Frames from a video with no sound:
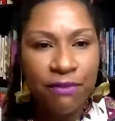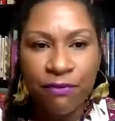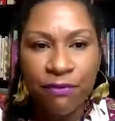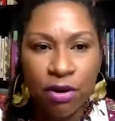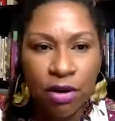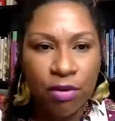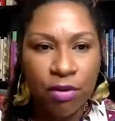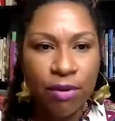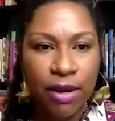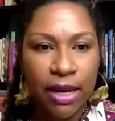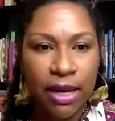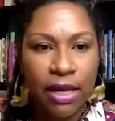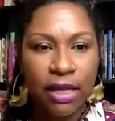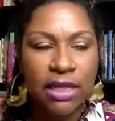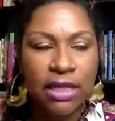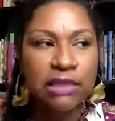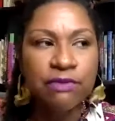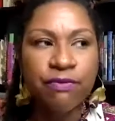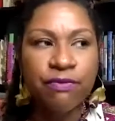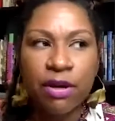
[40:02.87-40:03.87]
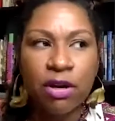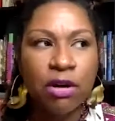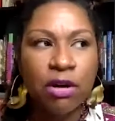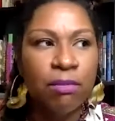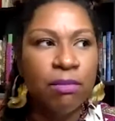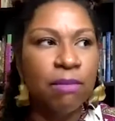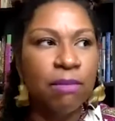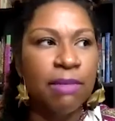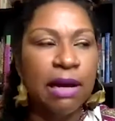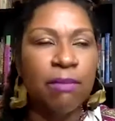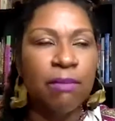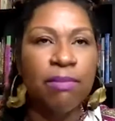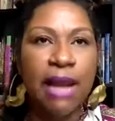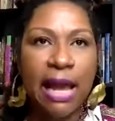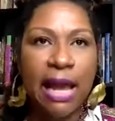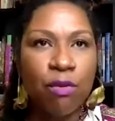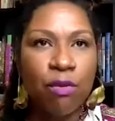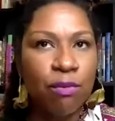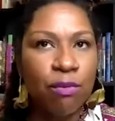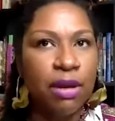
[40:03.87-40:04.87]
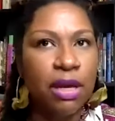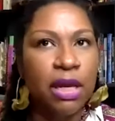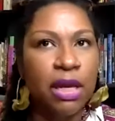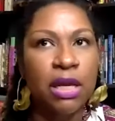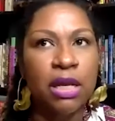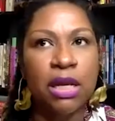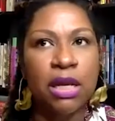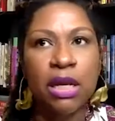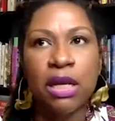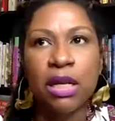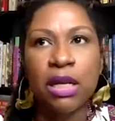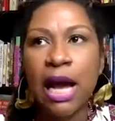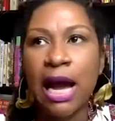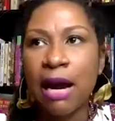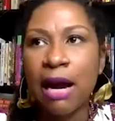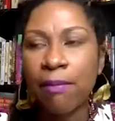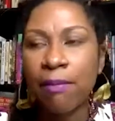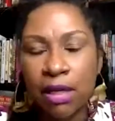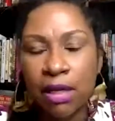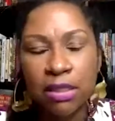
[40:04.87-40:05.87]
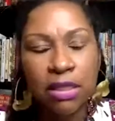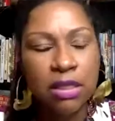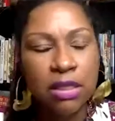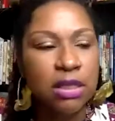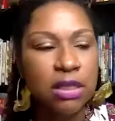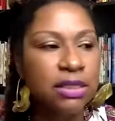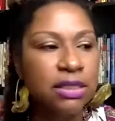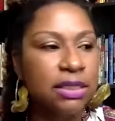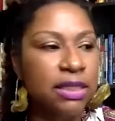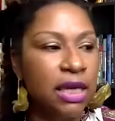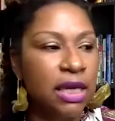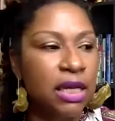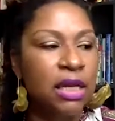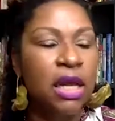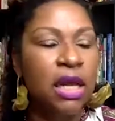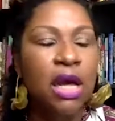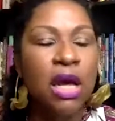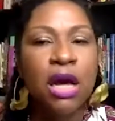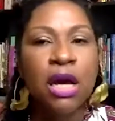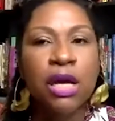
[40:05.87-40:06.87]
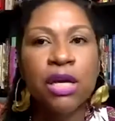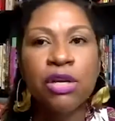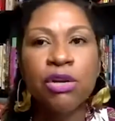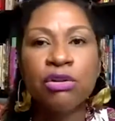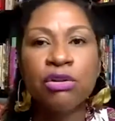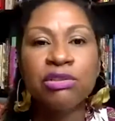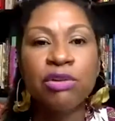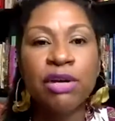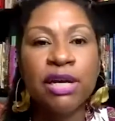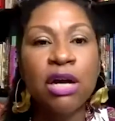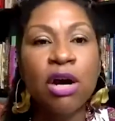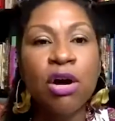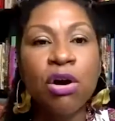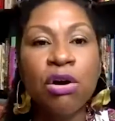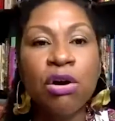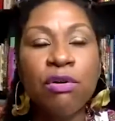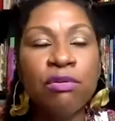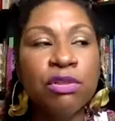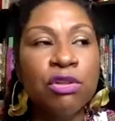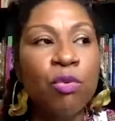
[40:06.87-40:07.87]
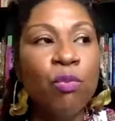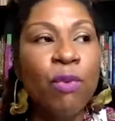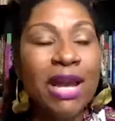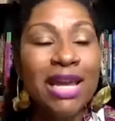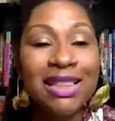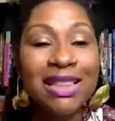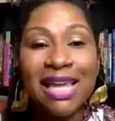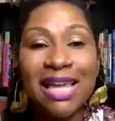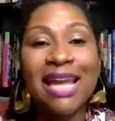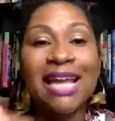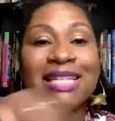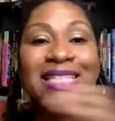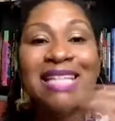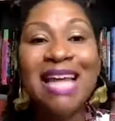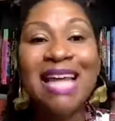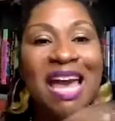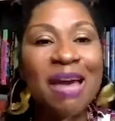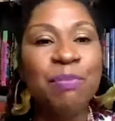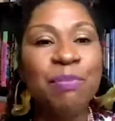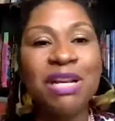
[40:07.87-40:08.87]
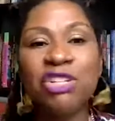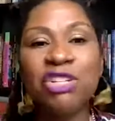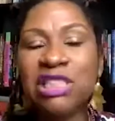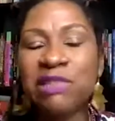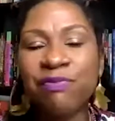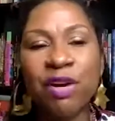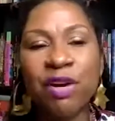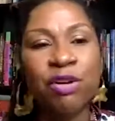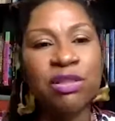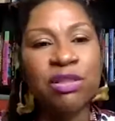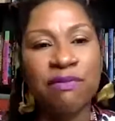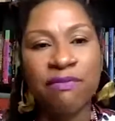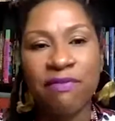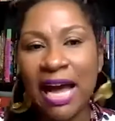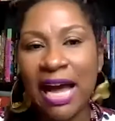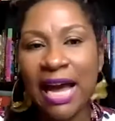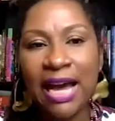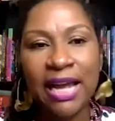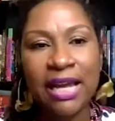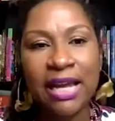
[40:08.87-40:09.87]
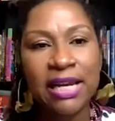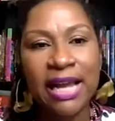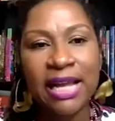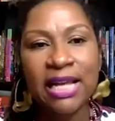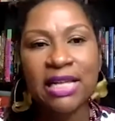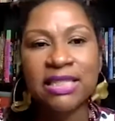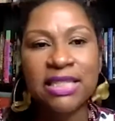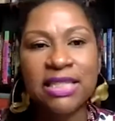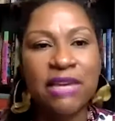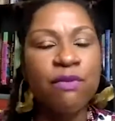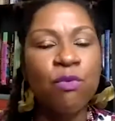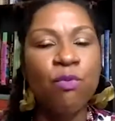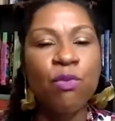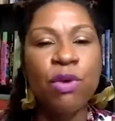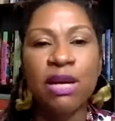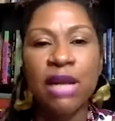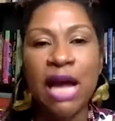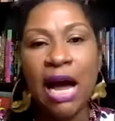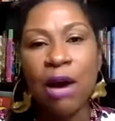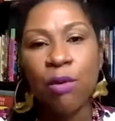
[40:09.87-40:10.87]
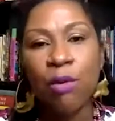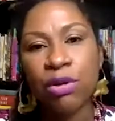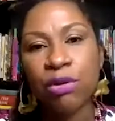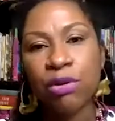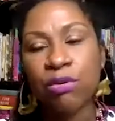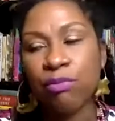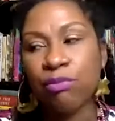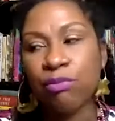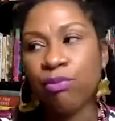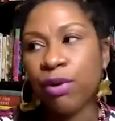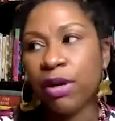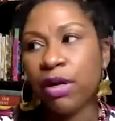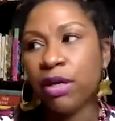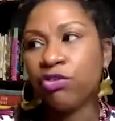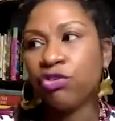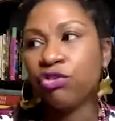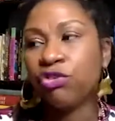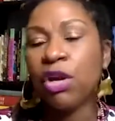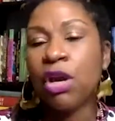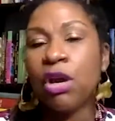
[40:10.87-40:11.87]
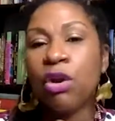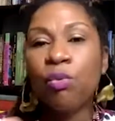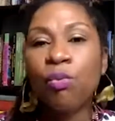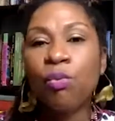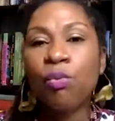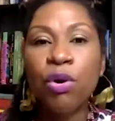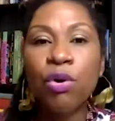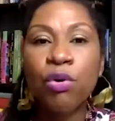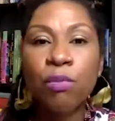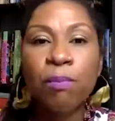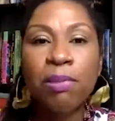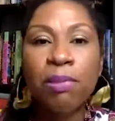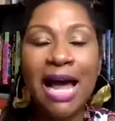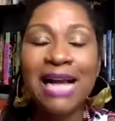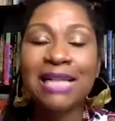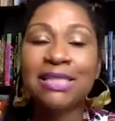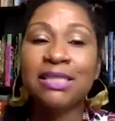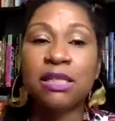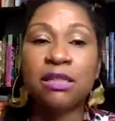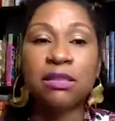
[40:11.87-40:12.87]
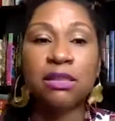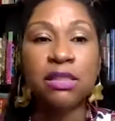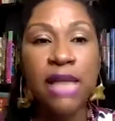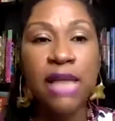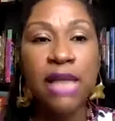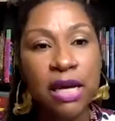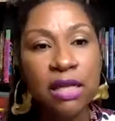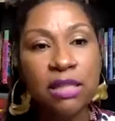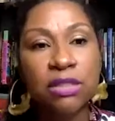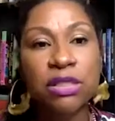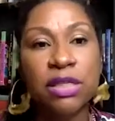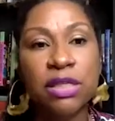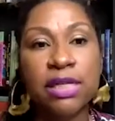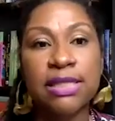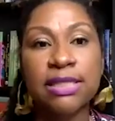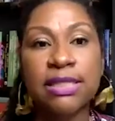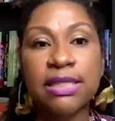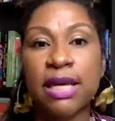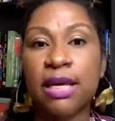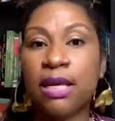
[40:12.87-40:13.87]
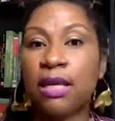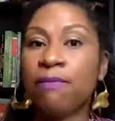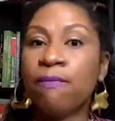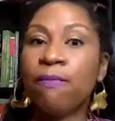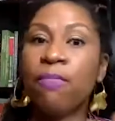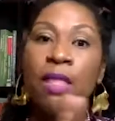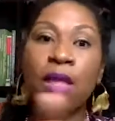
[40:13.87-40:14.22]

for Array, this film mm-hmm. about Black women and our mothers. And, you know, so it all, the way things happened, it just felt divine. Like, cause even when I would reach roadblocks and challenges and